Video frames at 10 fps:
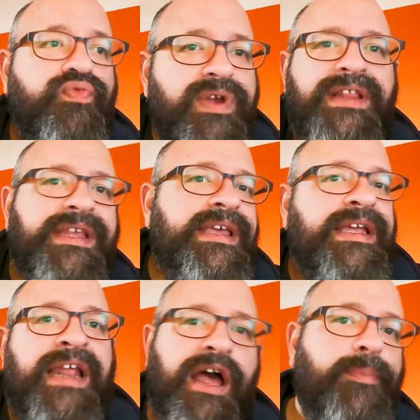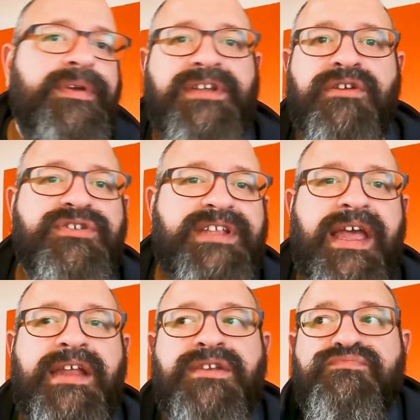really can help us
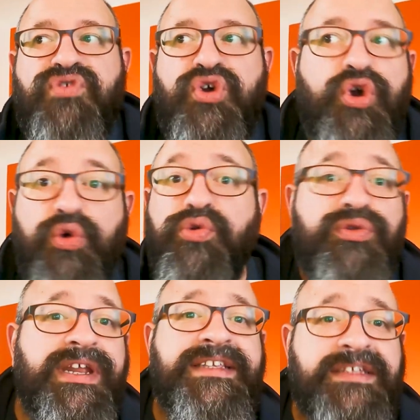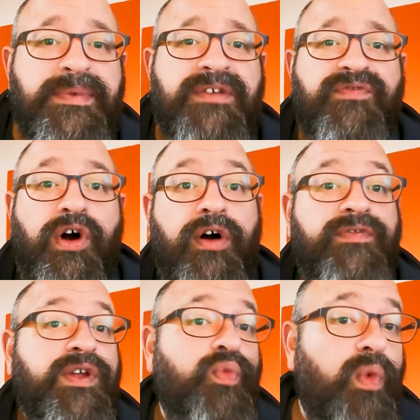understand who needs to be
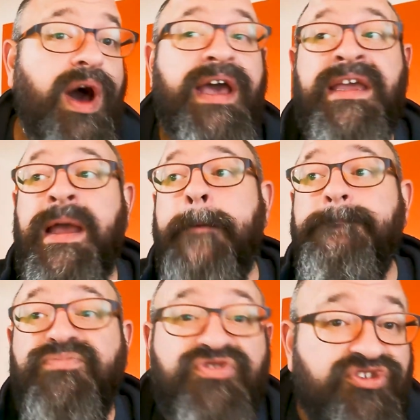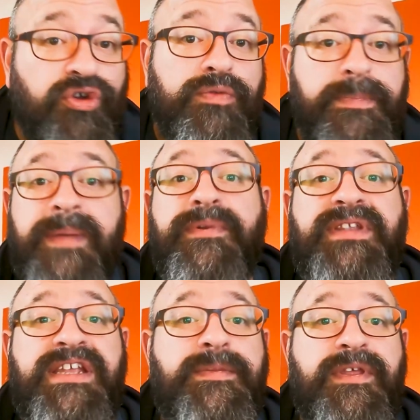involved and why certain
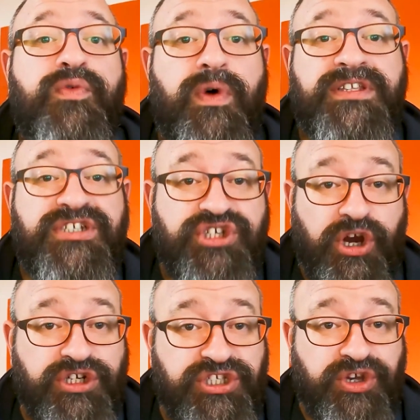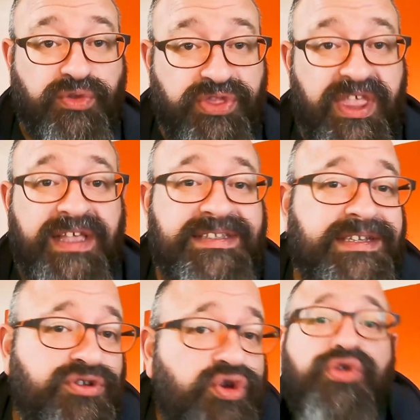people need to be the ones in charge of certain
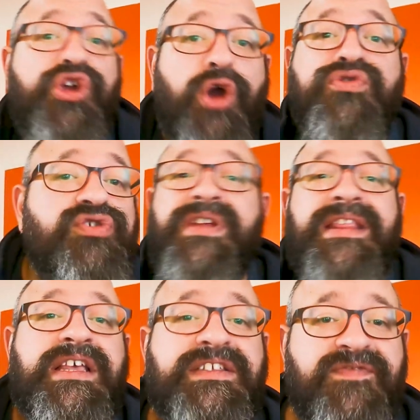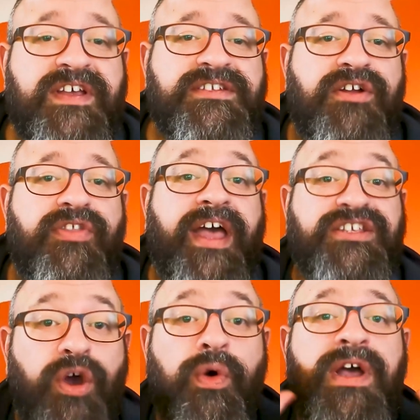things and who to go to get things fixed and all
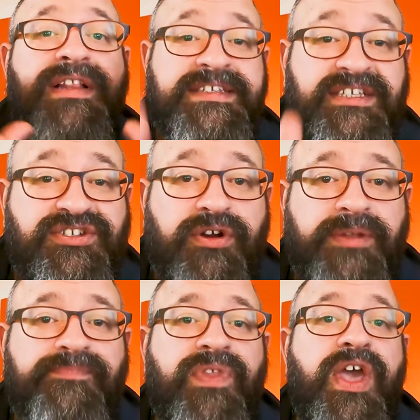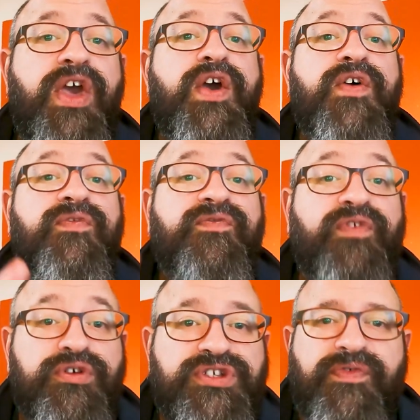that. So let's get started.
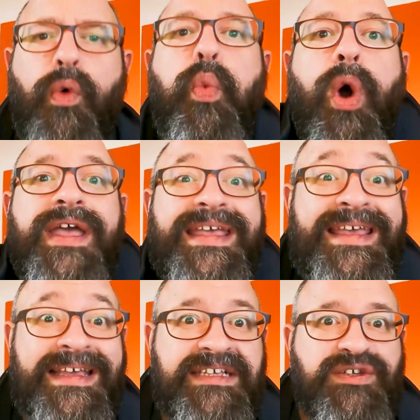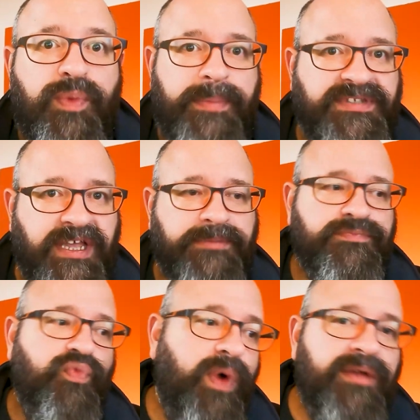First of all, what is a
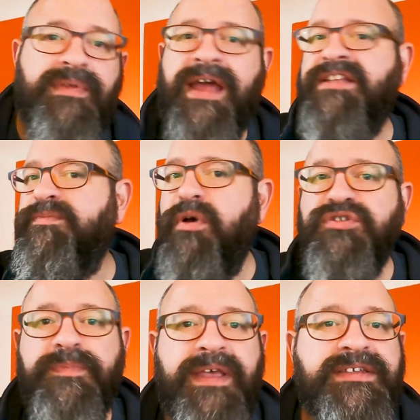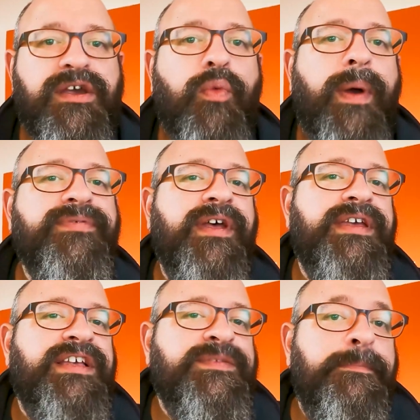website? Well, at its most basic, a website